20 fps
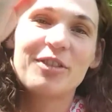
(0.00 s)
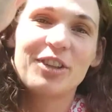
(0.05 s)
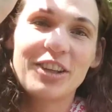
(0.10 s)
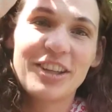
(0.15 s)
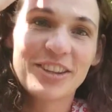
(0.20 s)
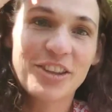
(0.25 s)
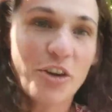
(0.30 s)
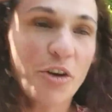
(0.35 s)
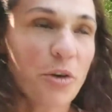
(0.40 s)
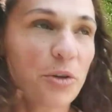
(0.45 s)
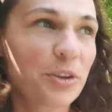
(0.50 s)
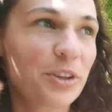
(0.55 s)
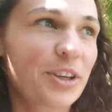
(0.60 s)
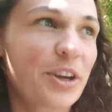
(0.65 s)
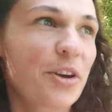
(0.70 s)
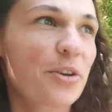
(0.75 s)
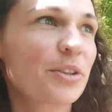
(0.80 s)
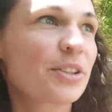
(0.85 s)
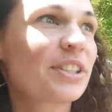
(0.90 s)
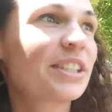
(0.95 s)
You get the Holy
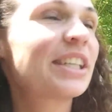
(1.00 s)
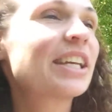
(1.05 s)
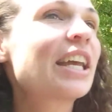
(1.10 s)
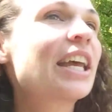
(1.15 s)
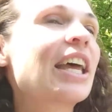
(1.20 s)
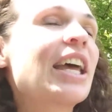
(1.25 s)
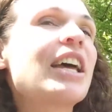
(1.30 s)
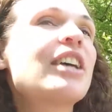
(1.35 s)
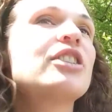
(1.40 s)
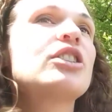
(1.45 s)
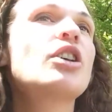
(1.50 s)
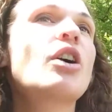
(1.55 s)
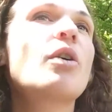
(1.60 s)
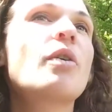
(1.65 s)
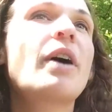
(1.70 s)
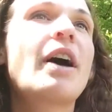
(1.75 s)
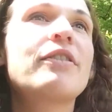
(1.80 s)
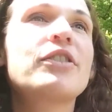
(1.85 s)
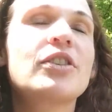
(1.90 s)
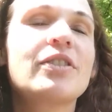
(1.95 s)
Ghost. So
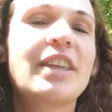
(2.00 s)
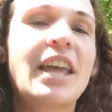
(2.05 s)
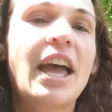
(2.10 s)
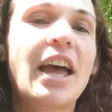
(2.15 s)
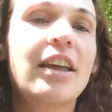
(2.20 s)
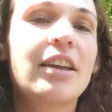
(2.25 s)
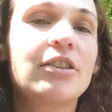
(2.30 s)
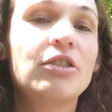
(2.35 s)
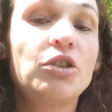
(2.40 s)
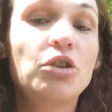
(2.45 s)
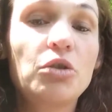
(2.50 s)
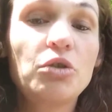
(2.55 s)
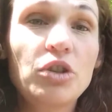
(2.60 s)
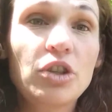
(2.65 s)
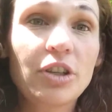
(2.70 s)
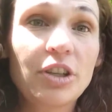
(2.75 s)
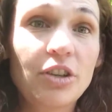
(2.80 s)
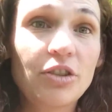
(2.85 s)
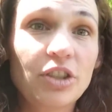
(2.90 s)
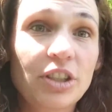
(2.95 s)
after that, and
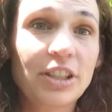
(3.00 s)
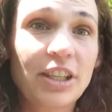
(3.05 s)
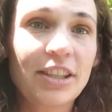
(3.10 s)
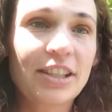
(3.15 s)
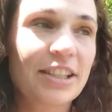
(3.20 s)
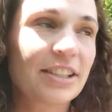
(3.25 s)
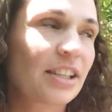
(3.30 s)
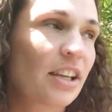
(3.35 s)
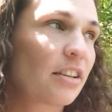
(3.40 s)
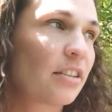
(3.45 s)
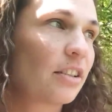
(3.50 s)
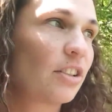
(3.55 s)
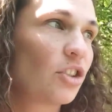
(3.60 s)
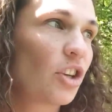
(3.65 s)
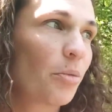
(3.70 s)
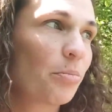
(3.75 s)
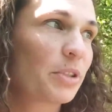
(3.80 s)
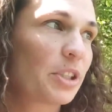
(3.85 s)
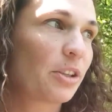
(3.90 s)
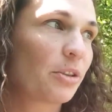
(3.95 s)
usually you just get this ugly
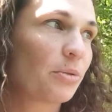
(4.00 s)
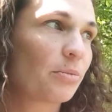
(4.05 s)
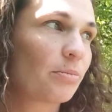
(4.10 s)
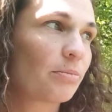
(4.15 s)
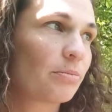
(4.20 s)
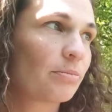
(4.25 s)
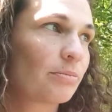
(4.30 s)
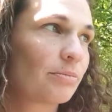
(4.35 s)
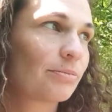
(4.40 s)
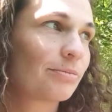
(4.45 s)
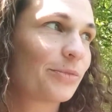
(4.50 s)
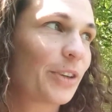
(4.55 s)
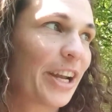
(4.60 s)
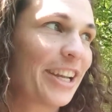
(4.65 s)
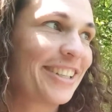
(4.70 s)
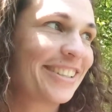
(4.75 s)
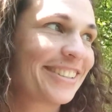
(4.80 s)
jumpsuit, right?